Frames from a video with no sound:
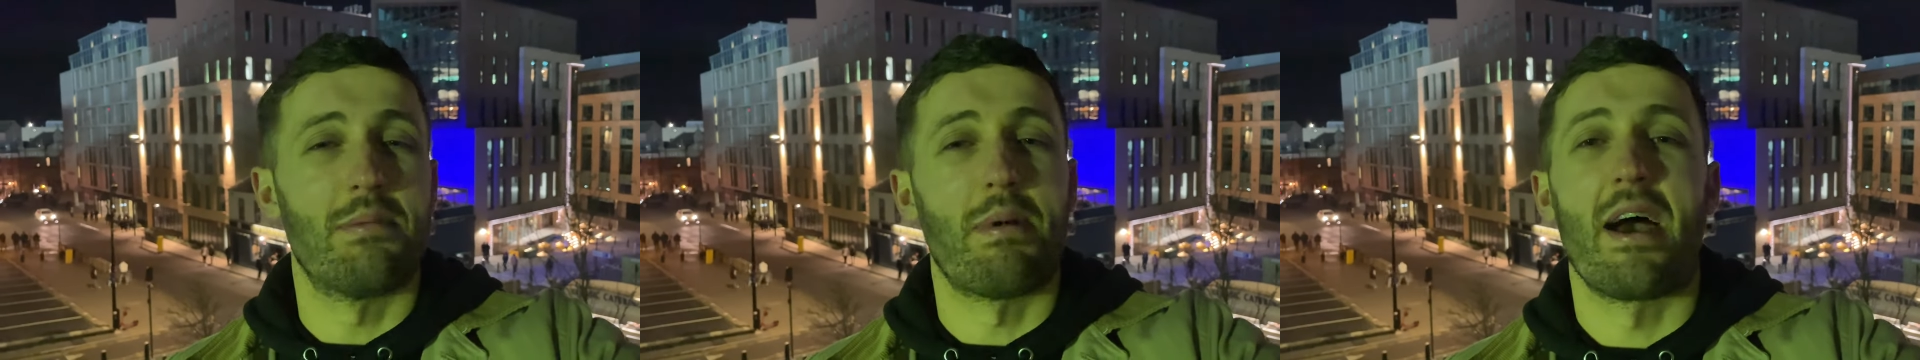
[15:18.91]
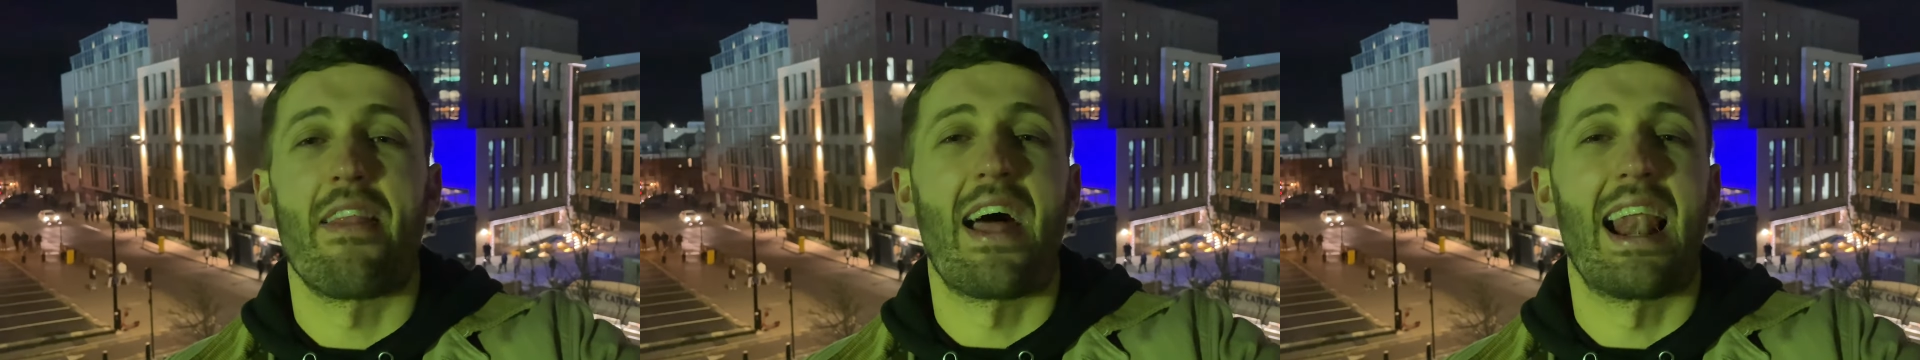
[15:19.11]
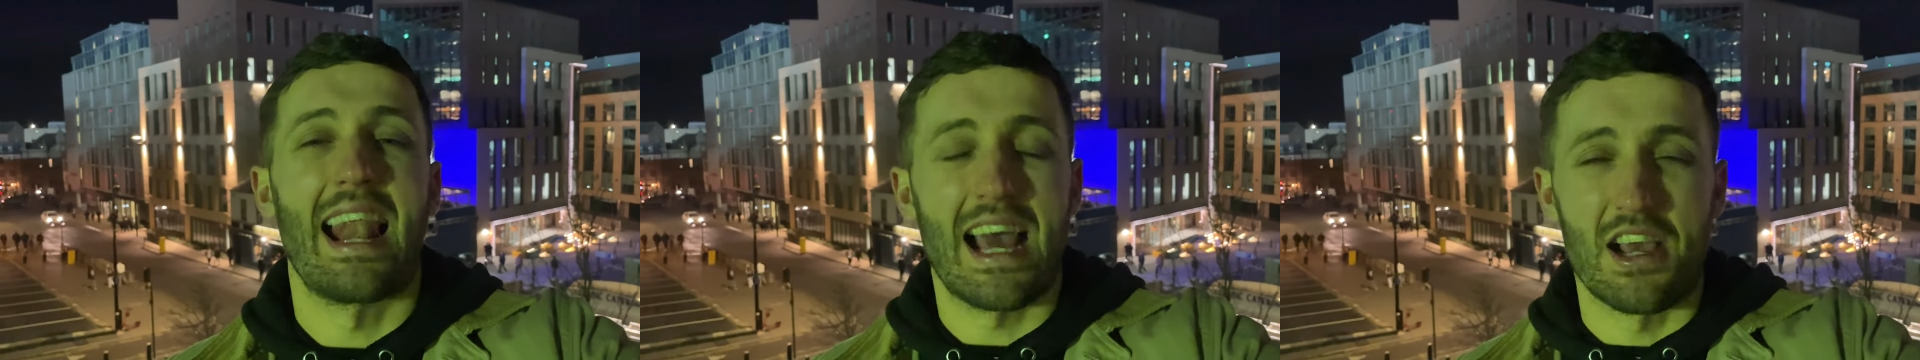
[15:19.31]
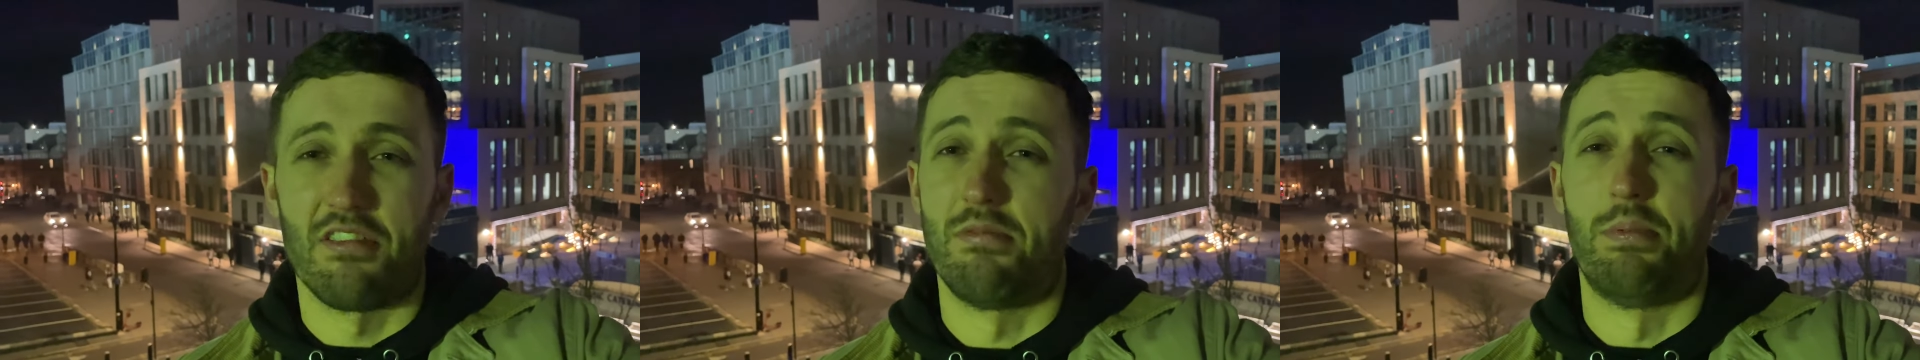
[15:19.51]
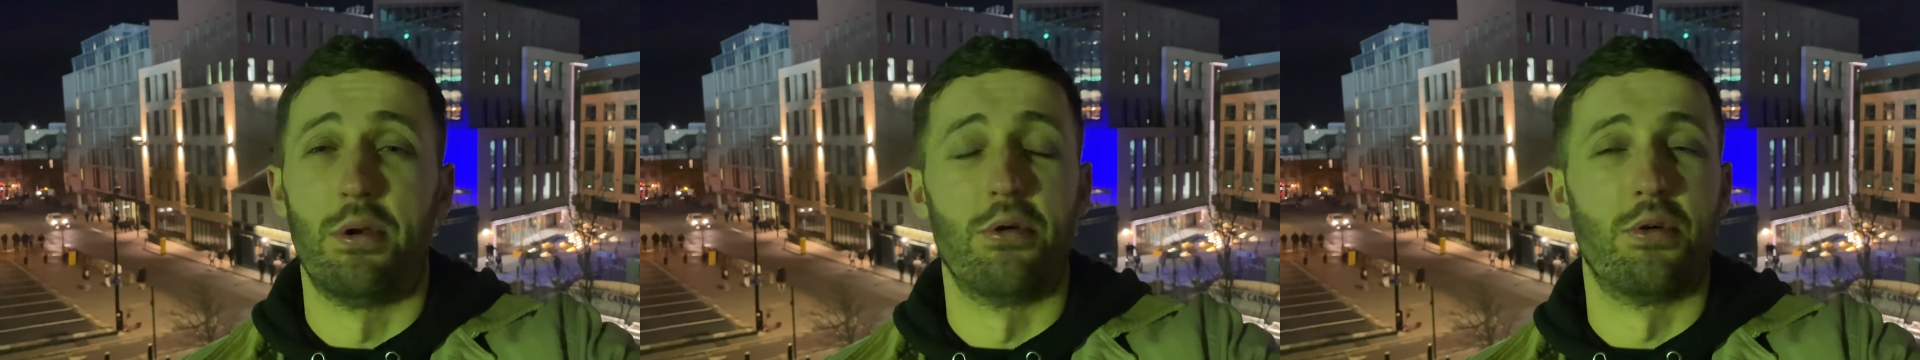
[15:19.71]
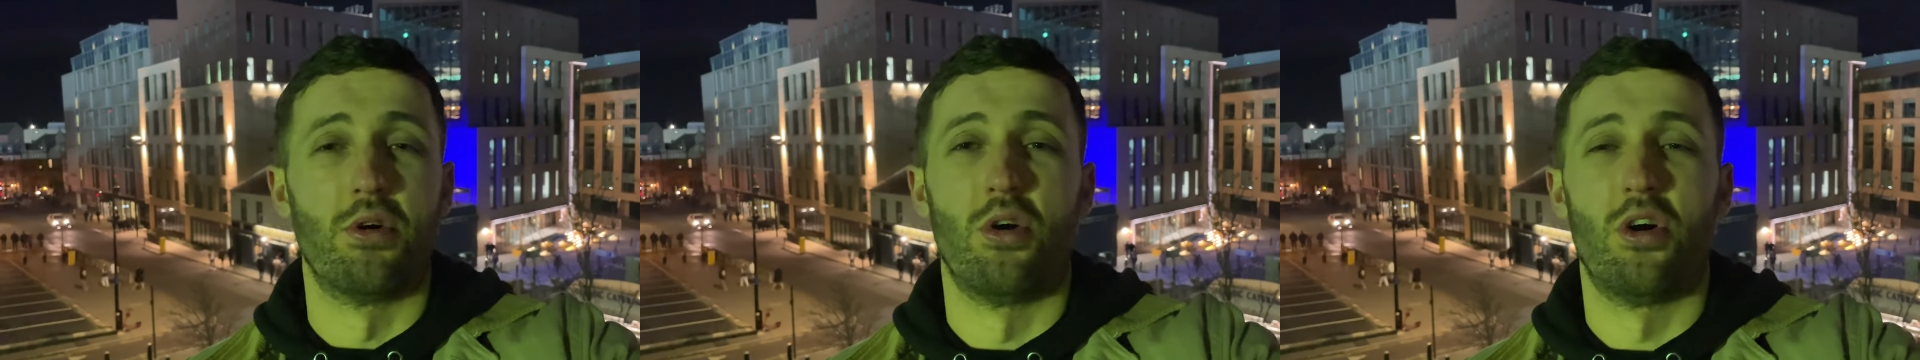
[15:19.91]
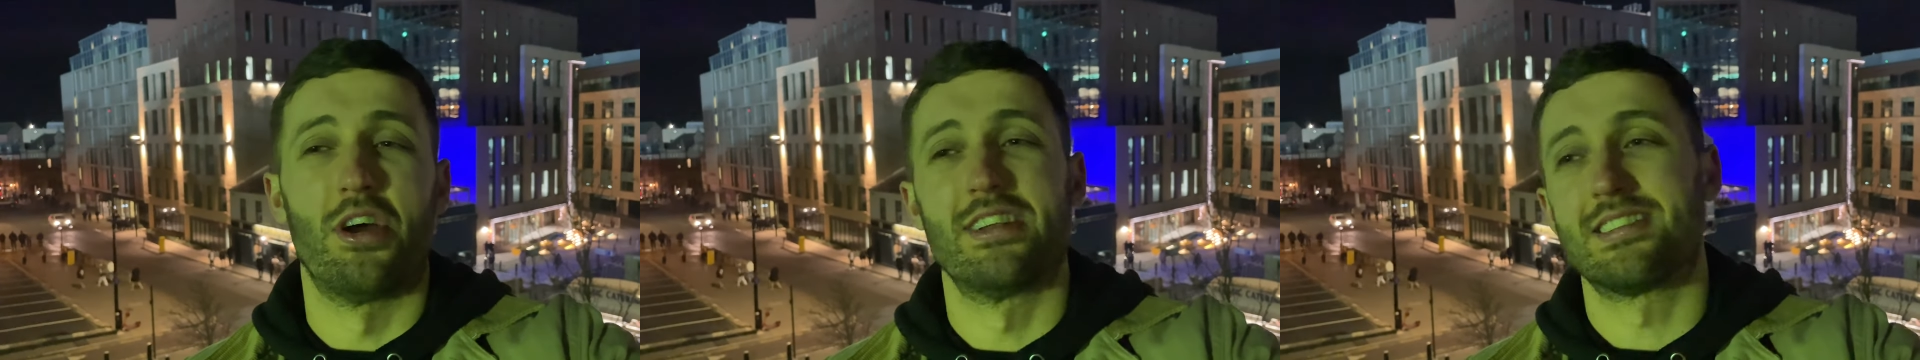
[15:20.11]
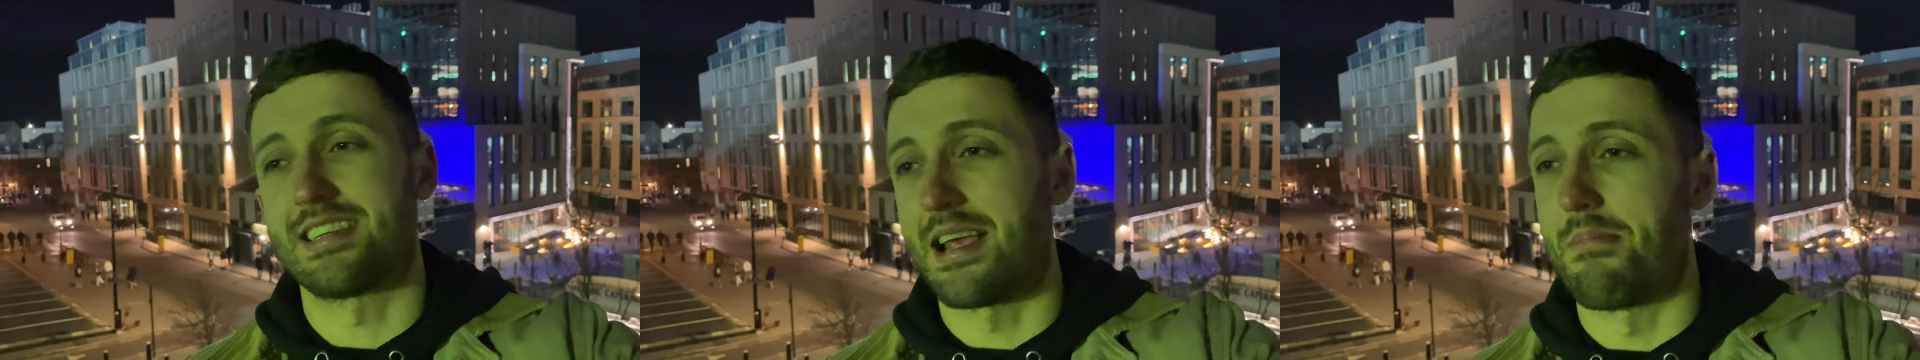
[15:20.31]
by that lack of Bruno
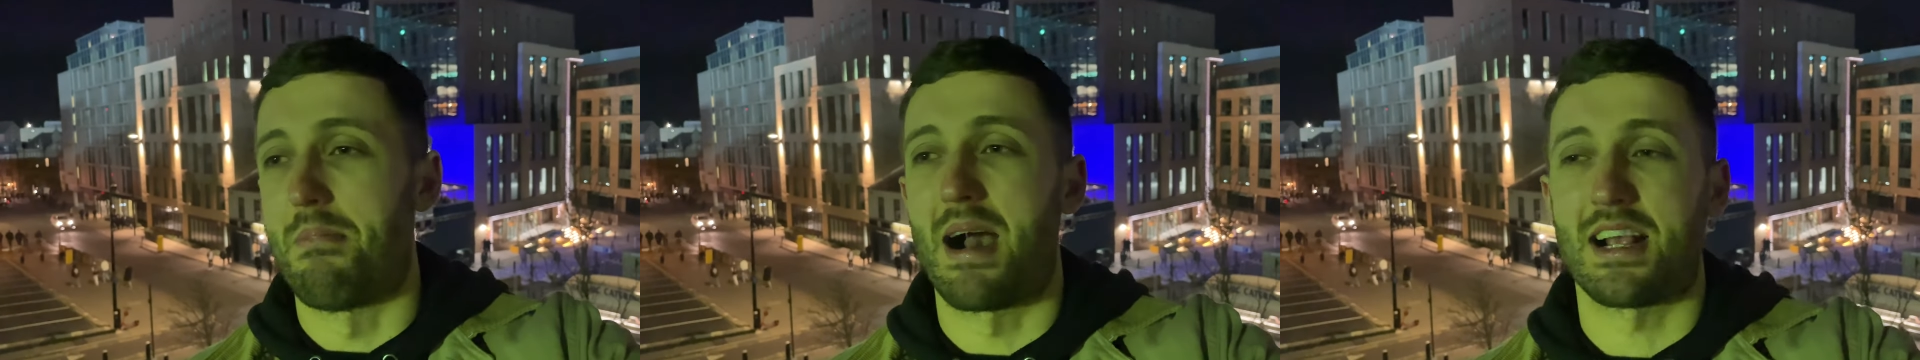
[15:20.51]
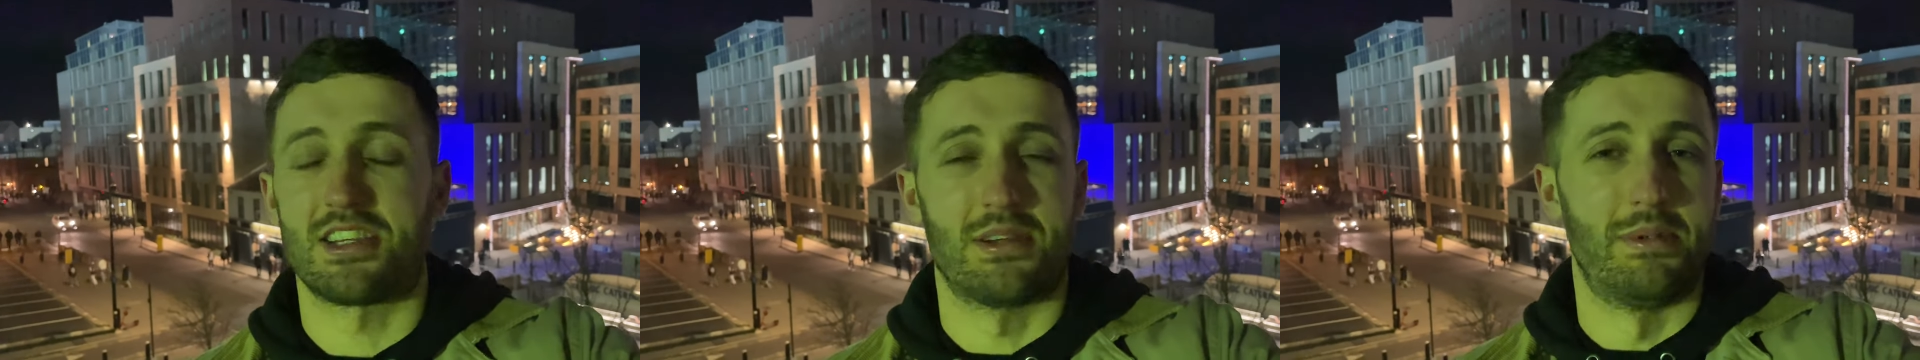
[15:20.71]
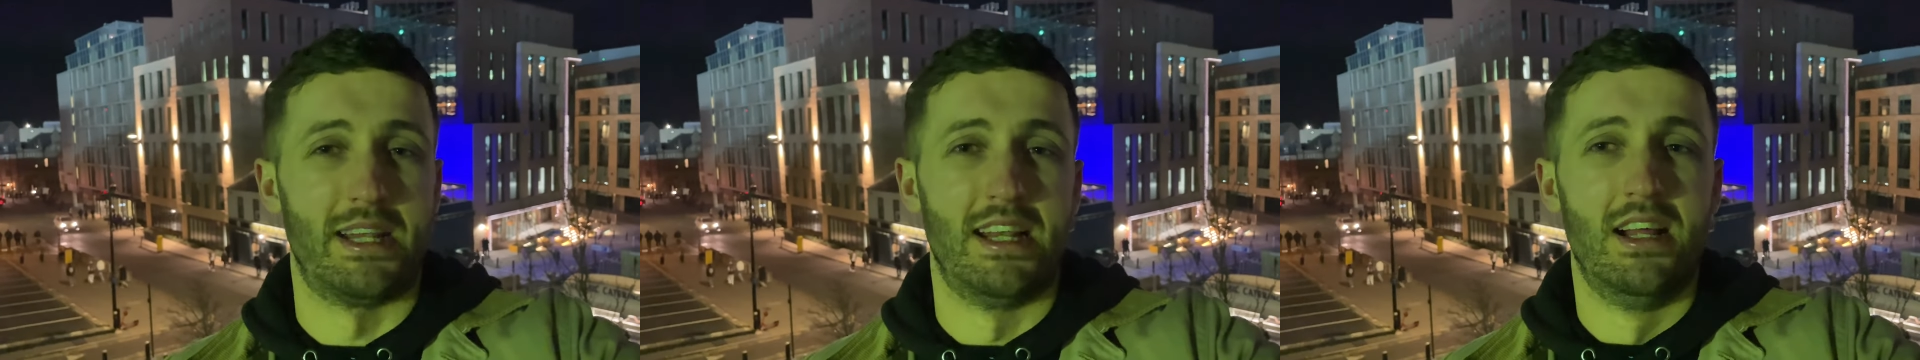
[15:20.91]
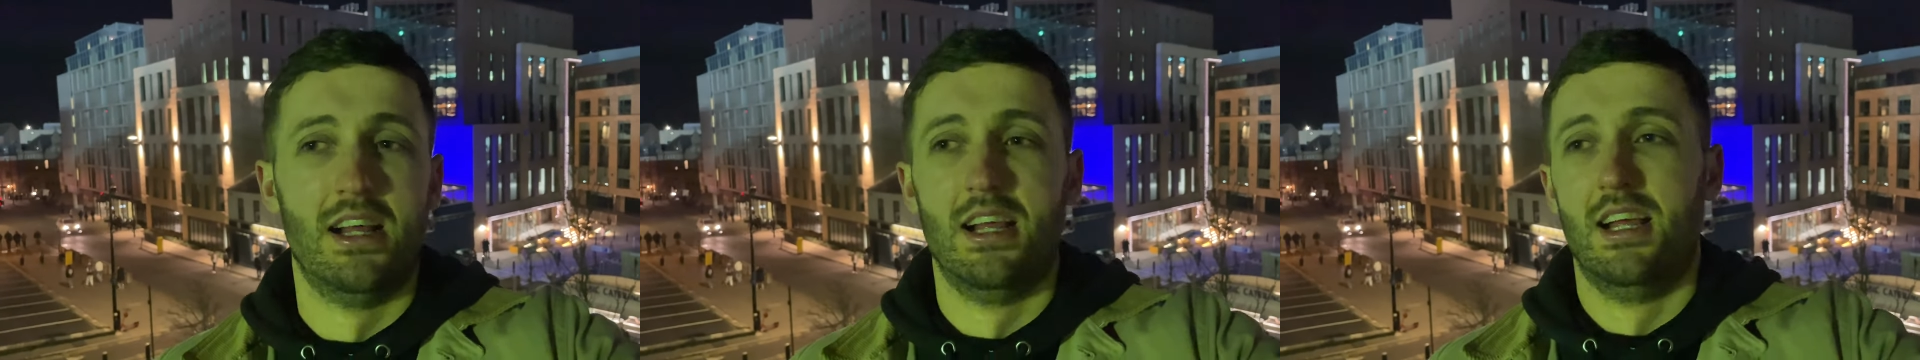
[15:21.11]
and St.Maximin.